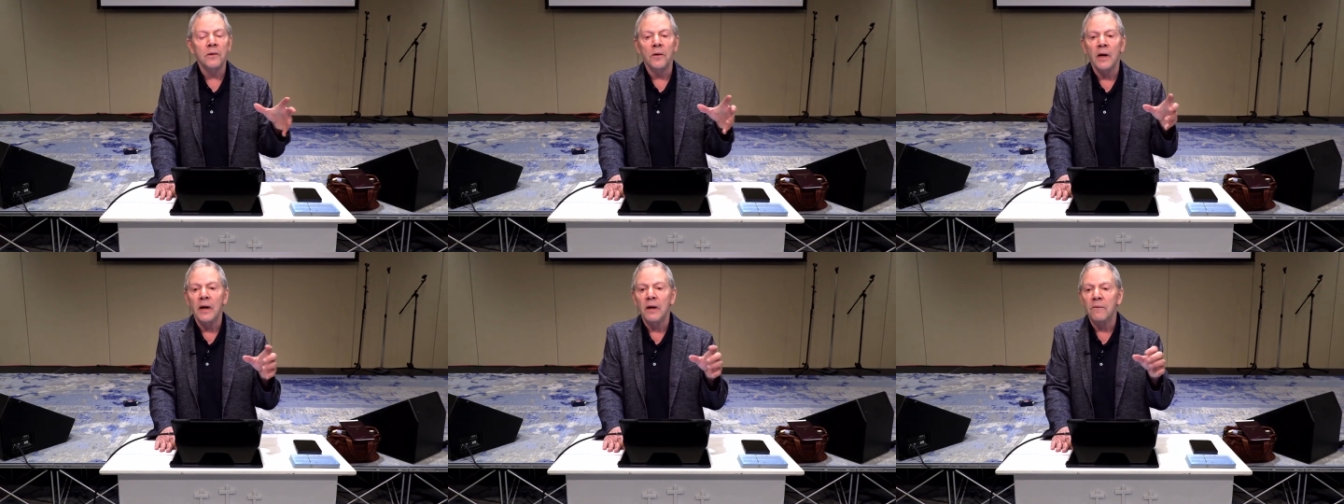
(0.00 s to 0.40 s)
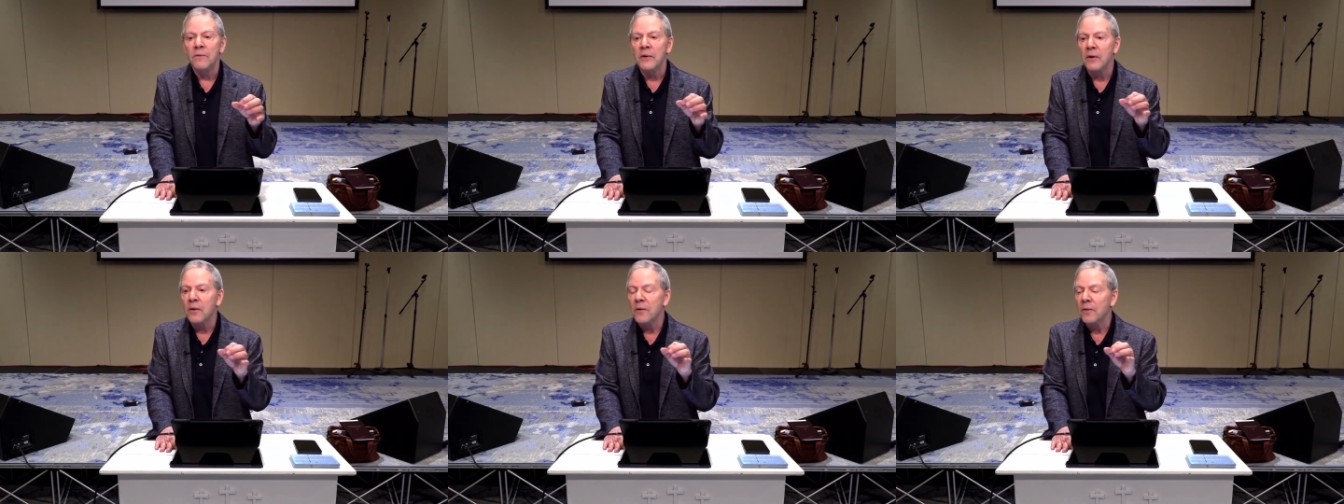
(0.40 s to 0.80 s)
to have
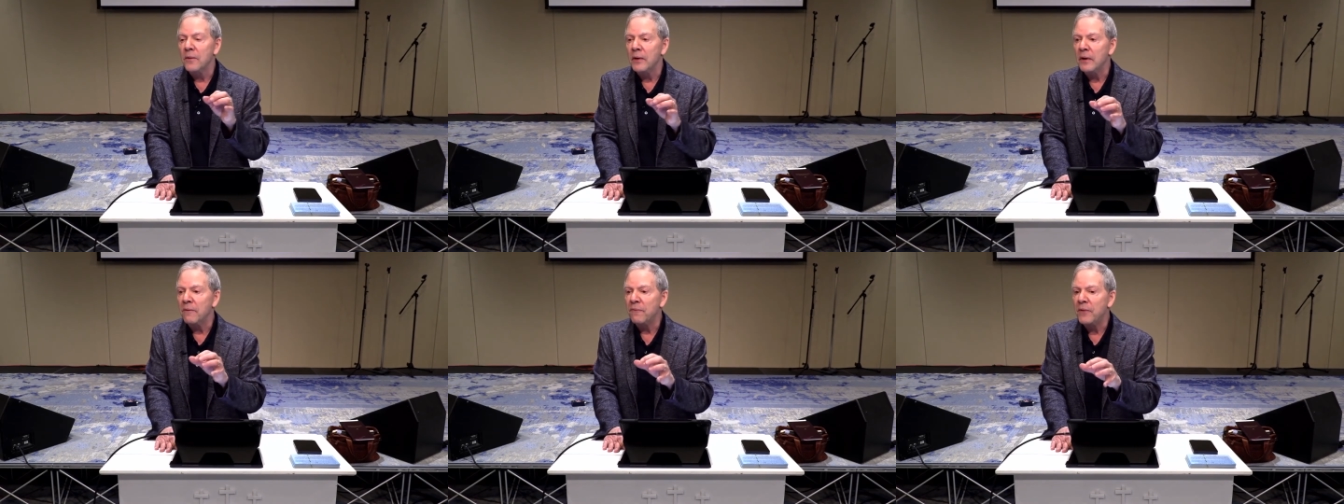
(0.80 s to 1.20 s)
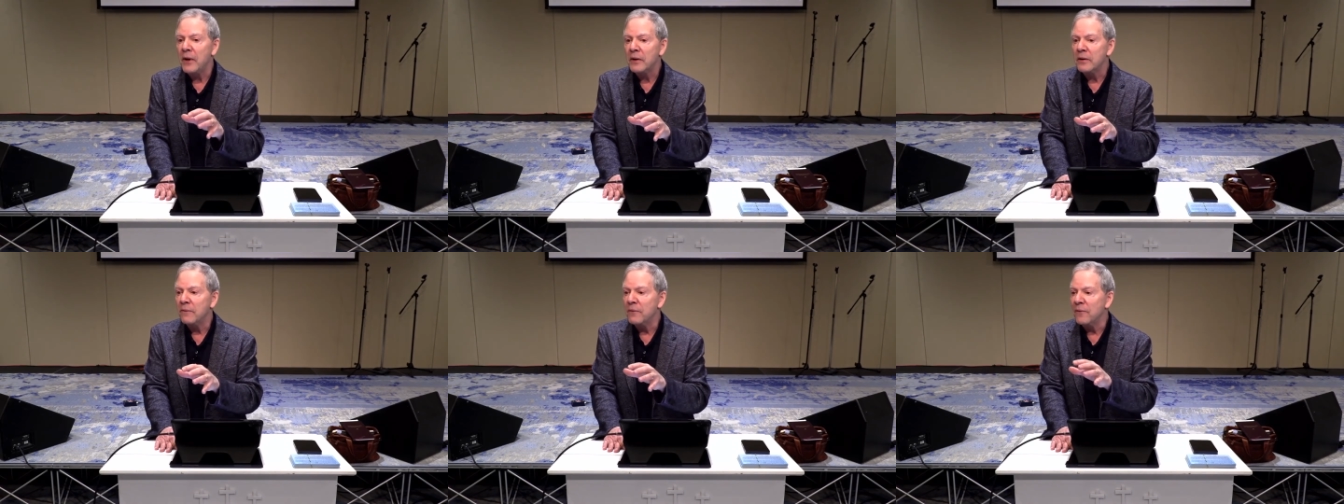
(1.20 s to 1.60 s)
the
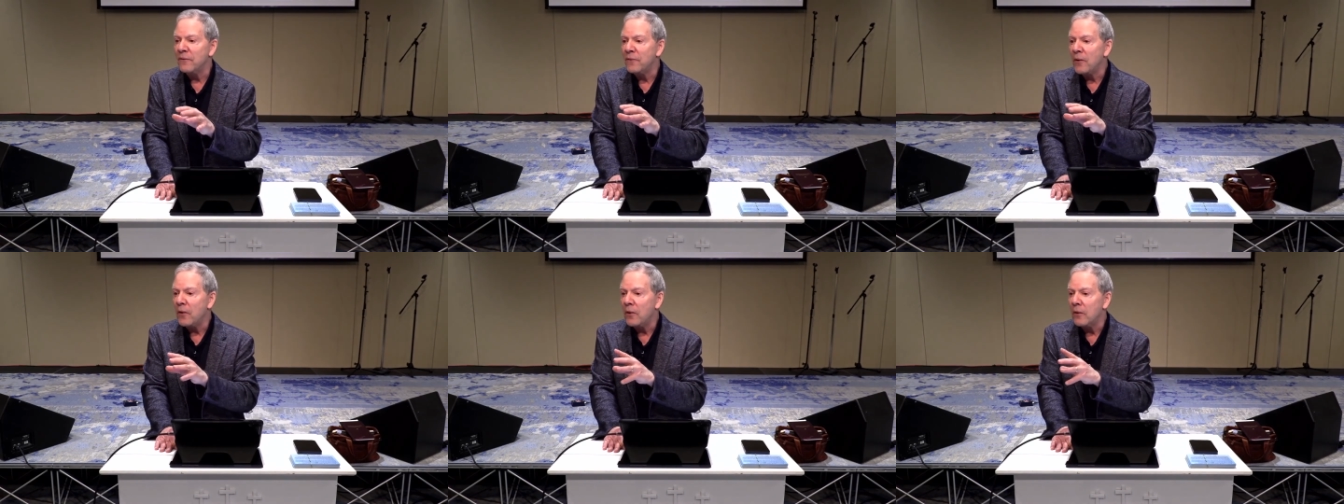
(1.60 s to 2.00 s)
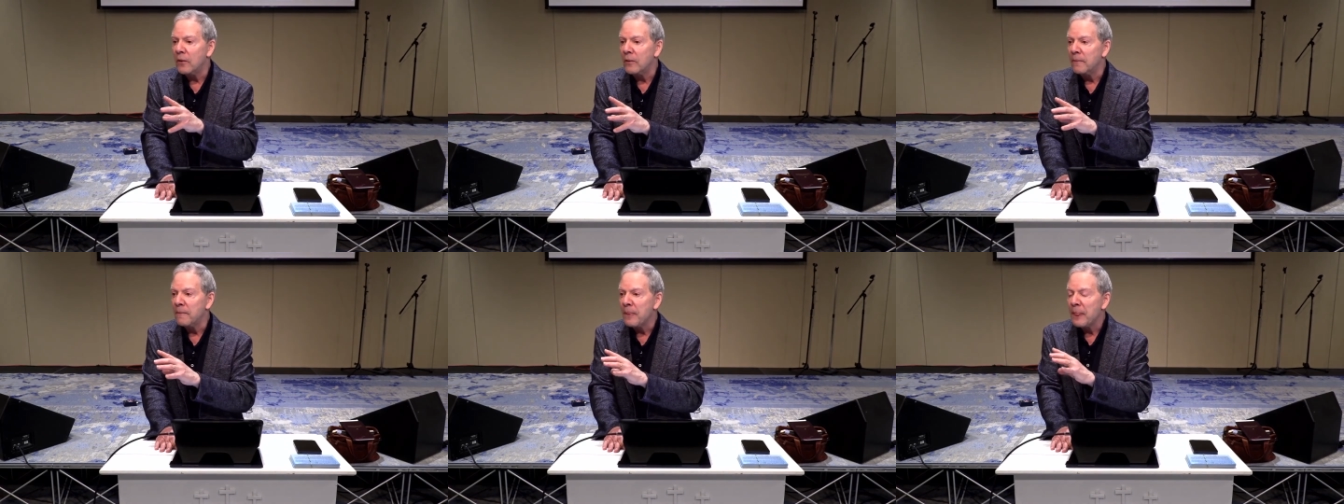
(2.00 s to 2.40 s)
effect of the
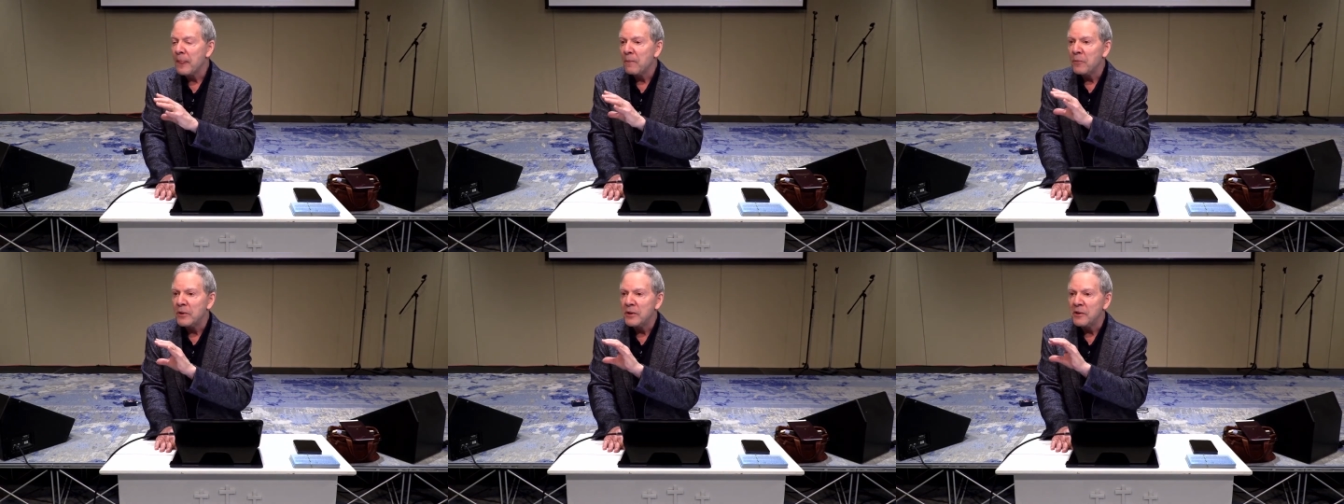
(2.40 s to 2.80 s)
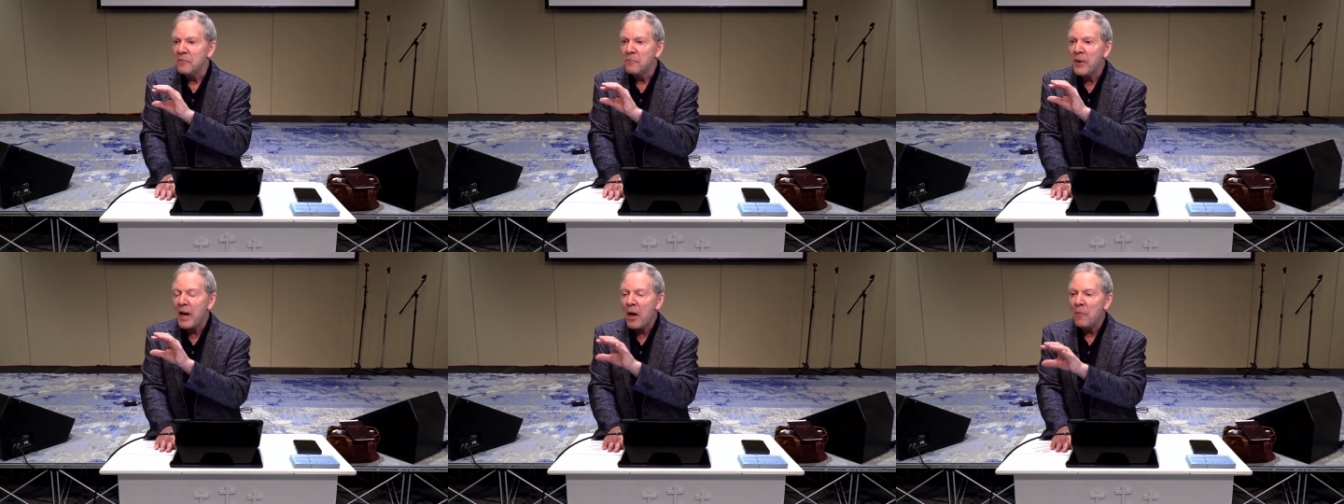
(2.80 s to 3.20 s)
fall, which is
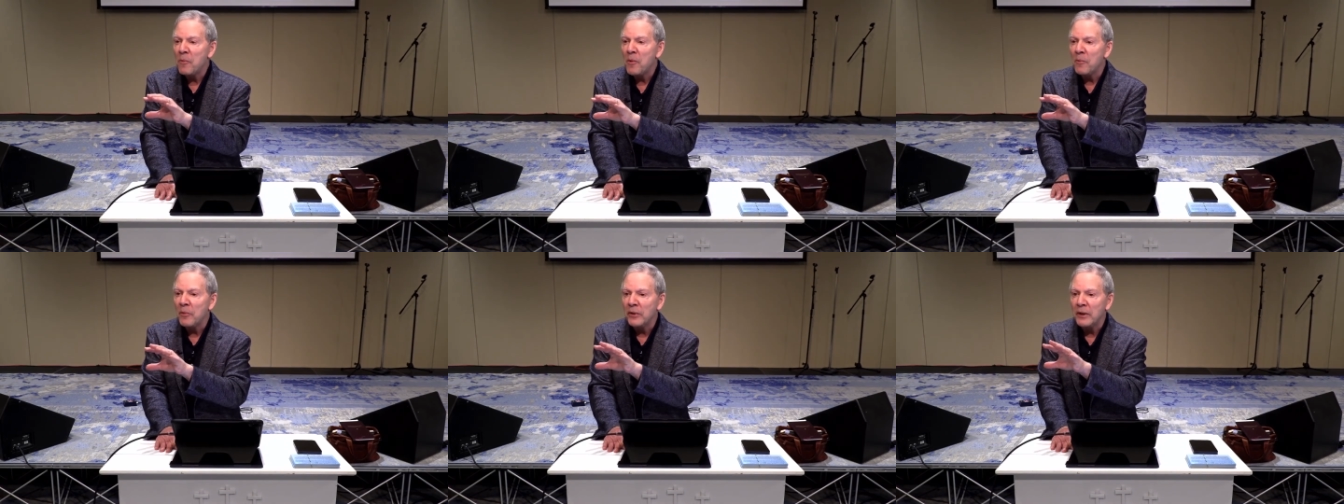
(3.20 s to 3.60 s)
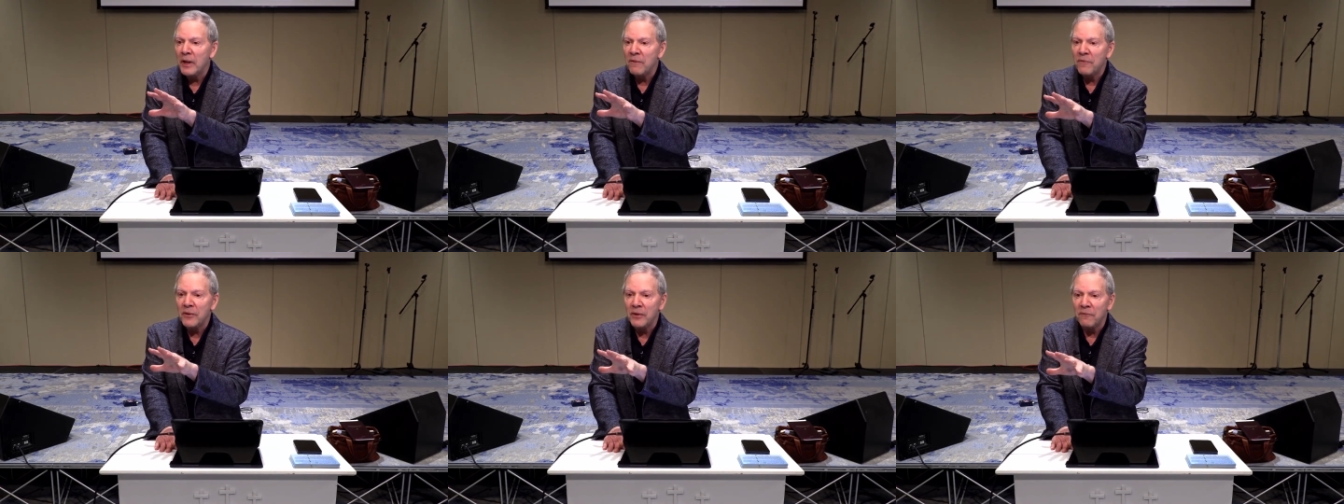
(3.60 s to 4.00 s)
palpable and
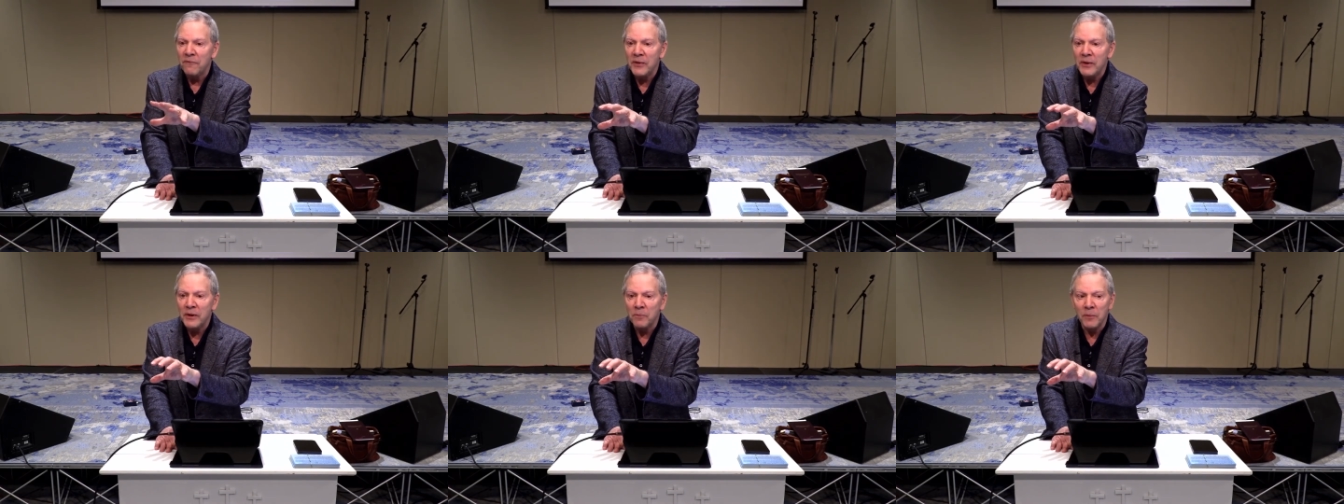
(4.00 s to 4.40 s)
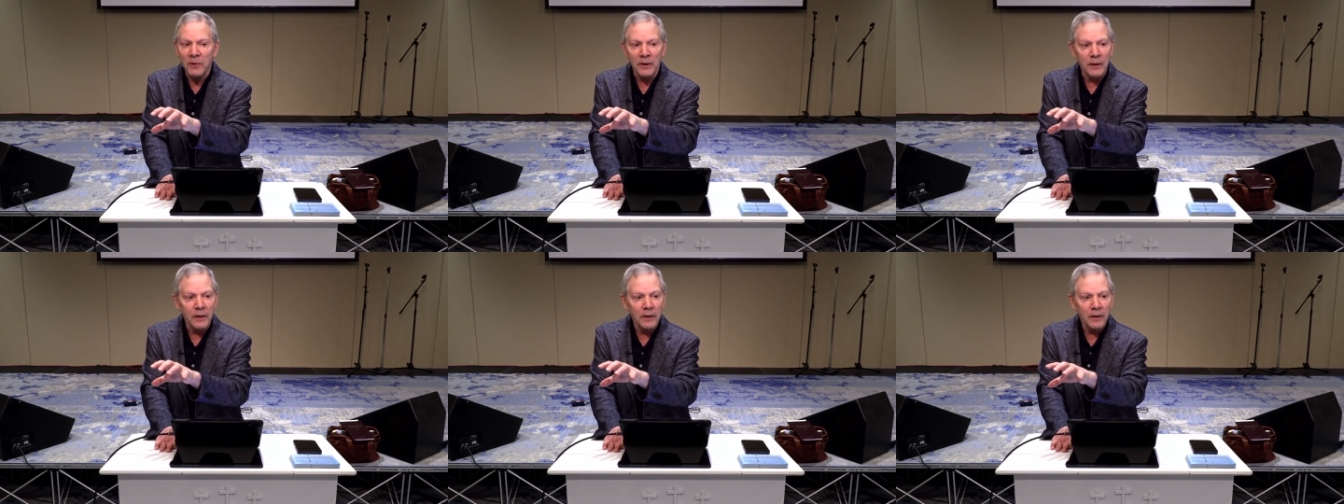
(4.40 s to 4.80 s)
evident visibly.